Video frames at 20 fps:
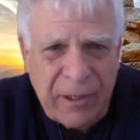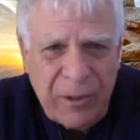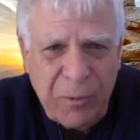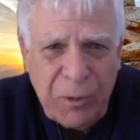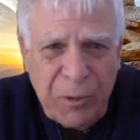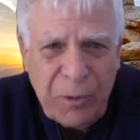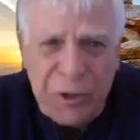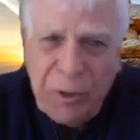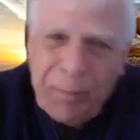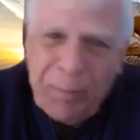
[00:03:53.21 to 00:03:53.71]

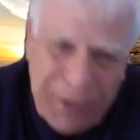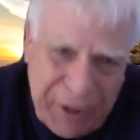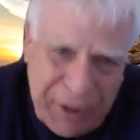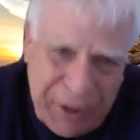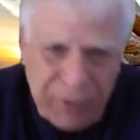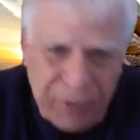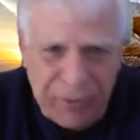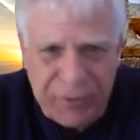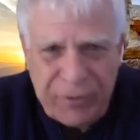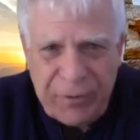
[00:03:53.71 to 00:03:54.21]
when you
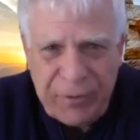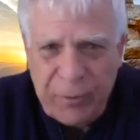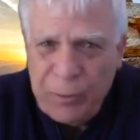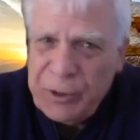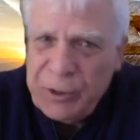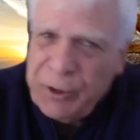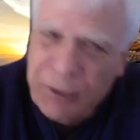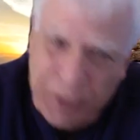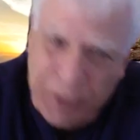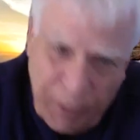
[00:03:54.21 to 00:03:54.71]
produce, when
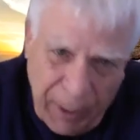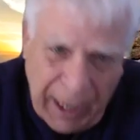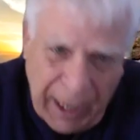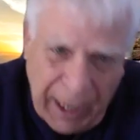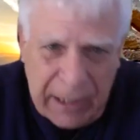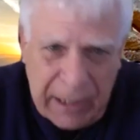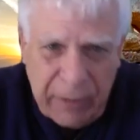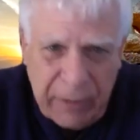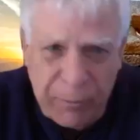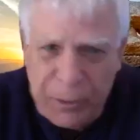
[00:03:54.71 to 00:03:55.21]
you
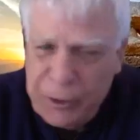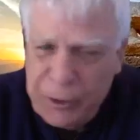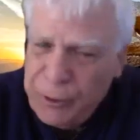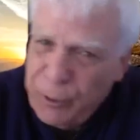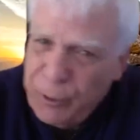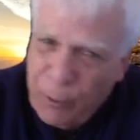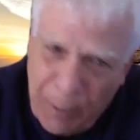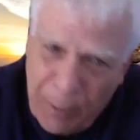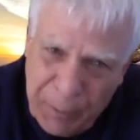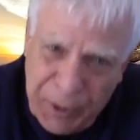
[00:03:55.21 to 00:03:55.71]
direct, when
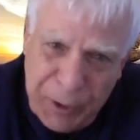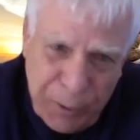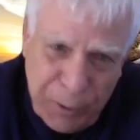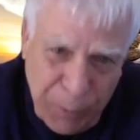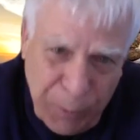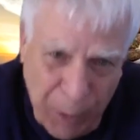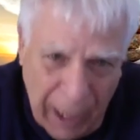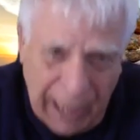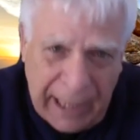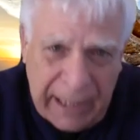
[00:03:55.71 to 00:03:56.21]
you
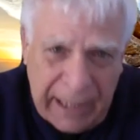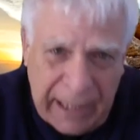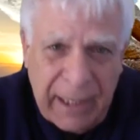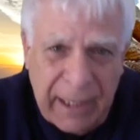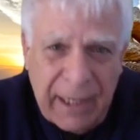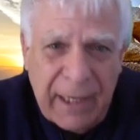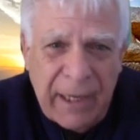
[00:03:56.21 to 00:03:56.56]
write.